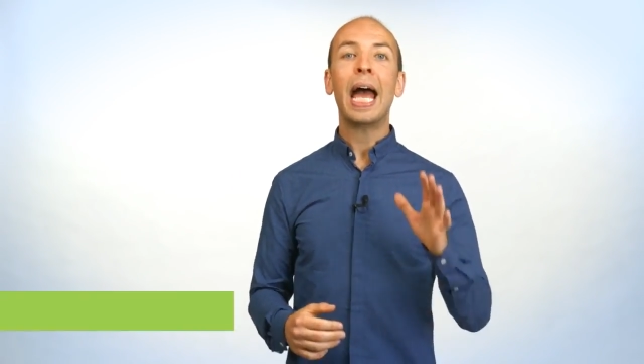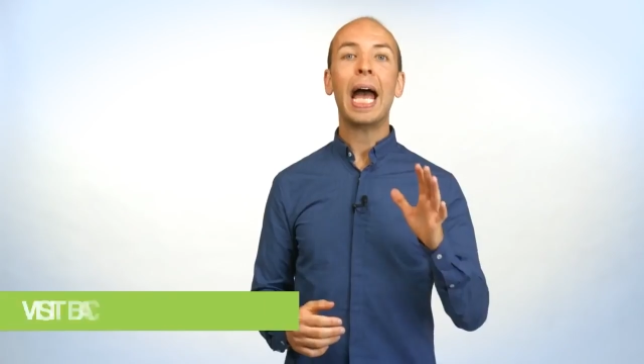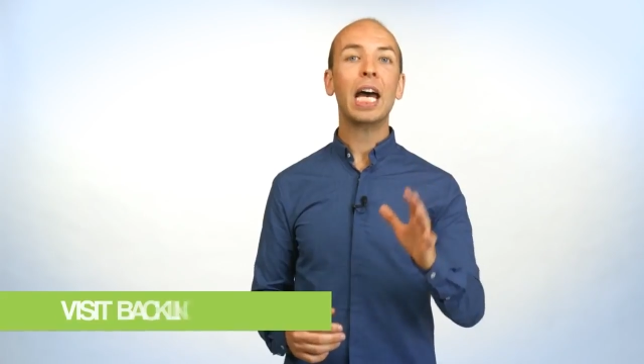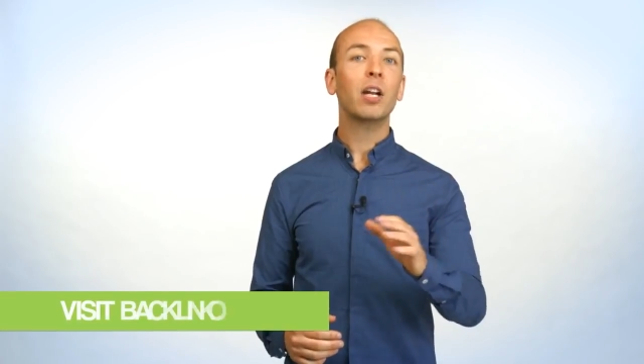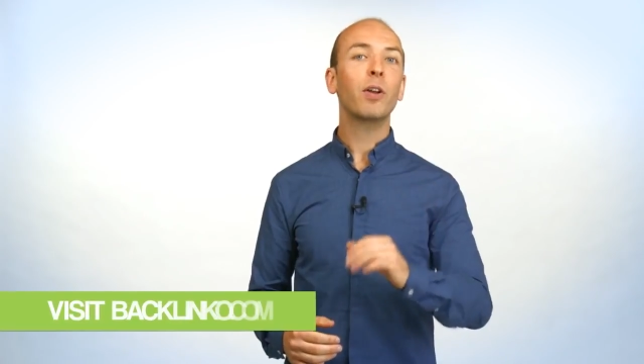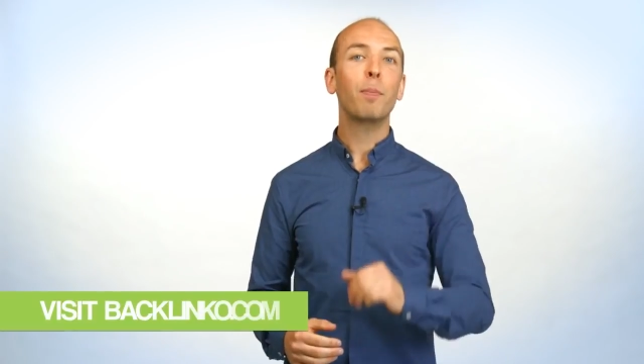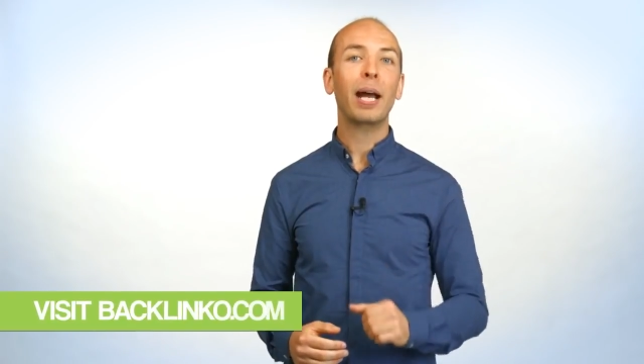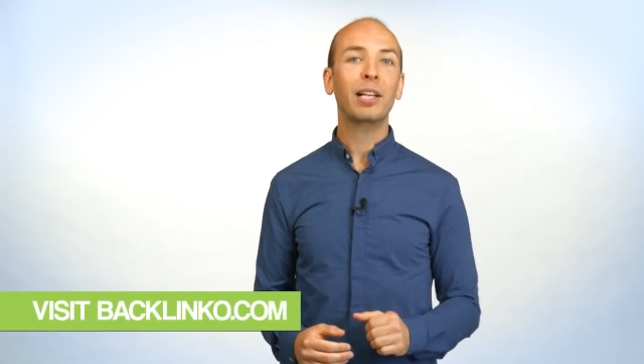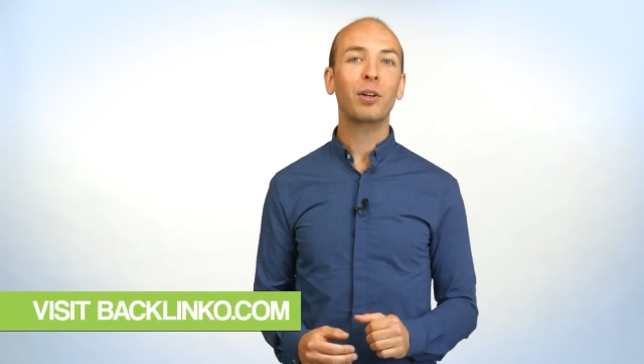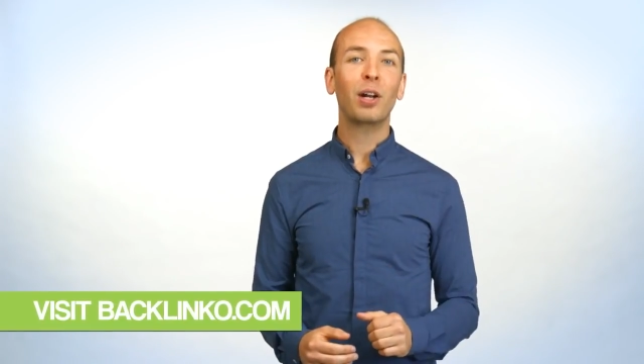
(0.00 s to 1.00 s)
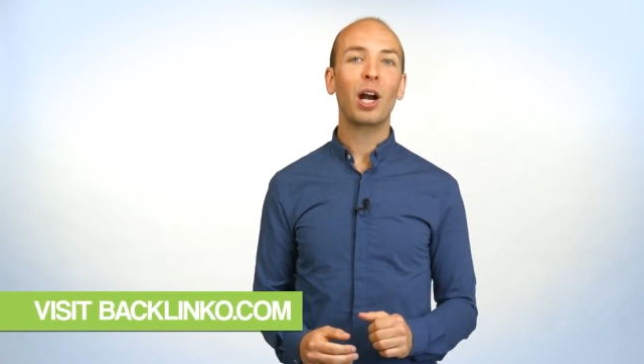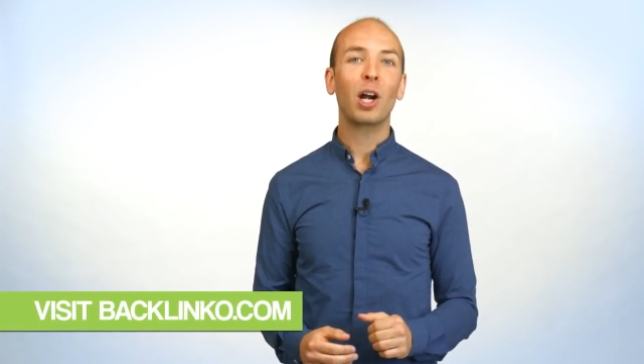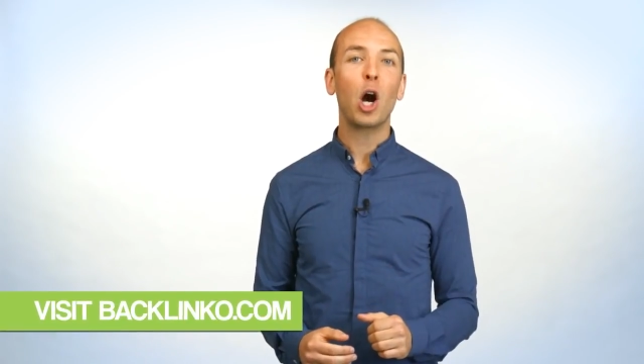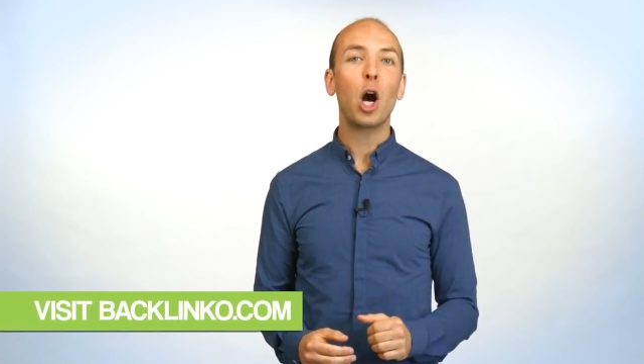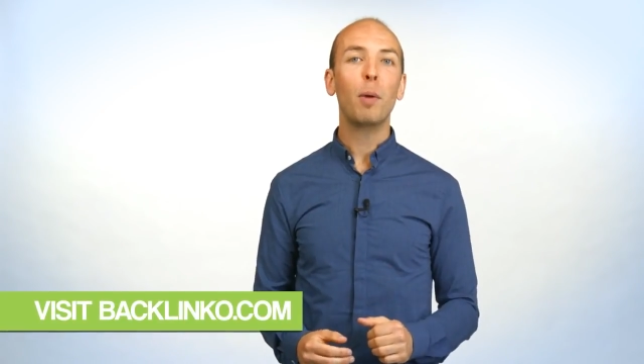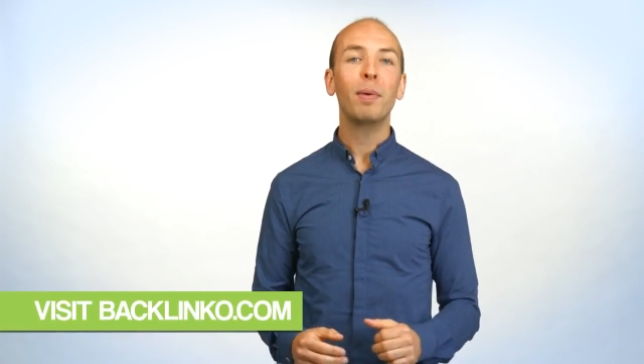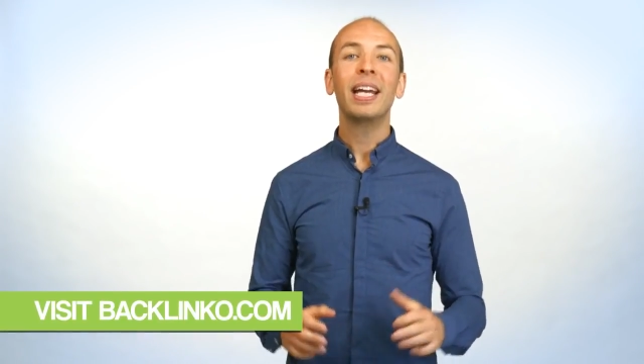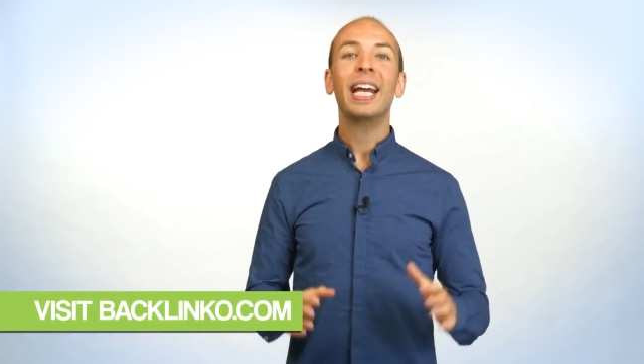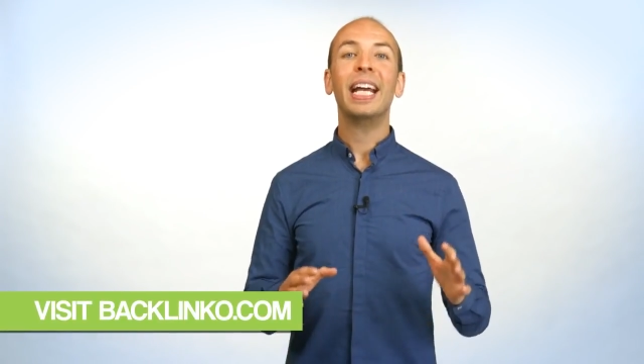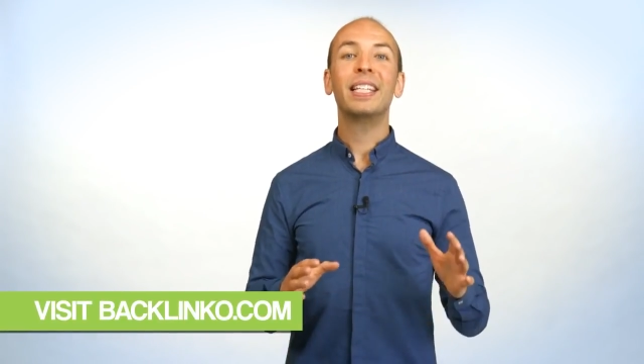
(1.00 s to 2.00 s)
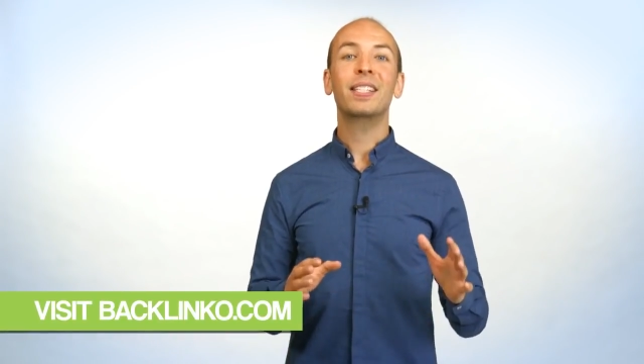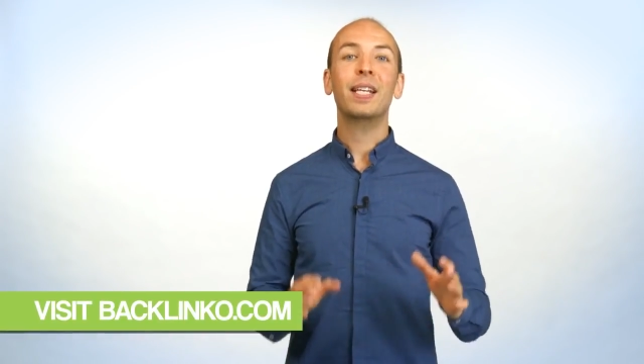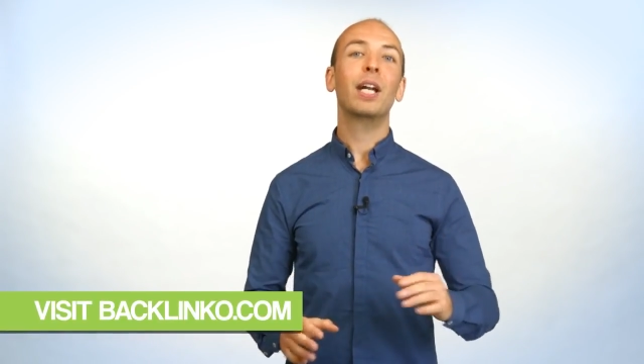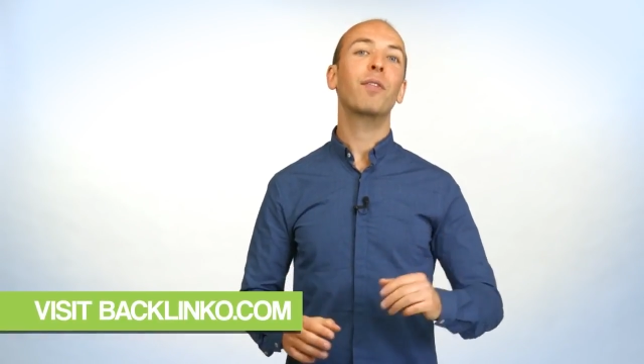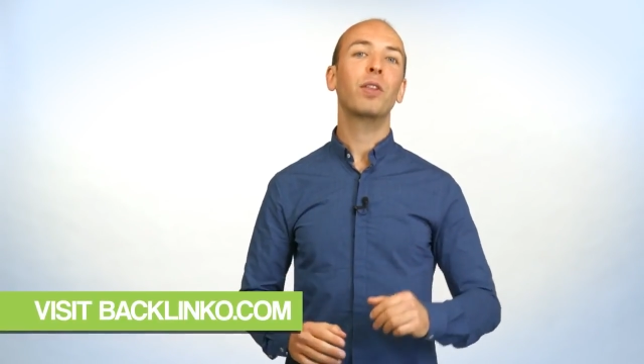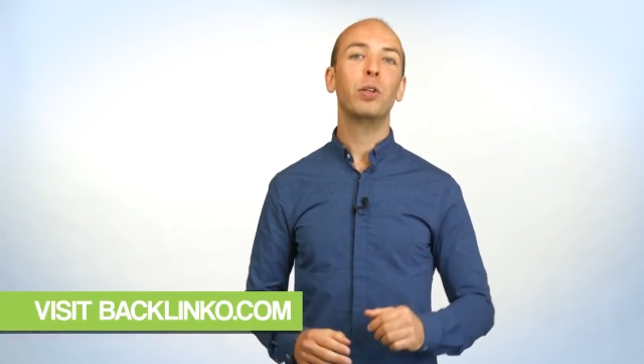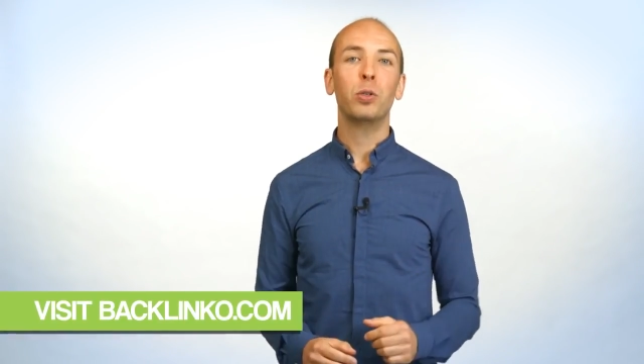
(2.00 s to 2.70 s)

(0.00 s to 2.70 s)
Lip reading: head over to backlinko.com and sign up for the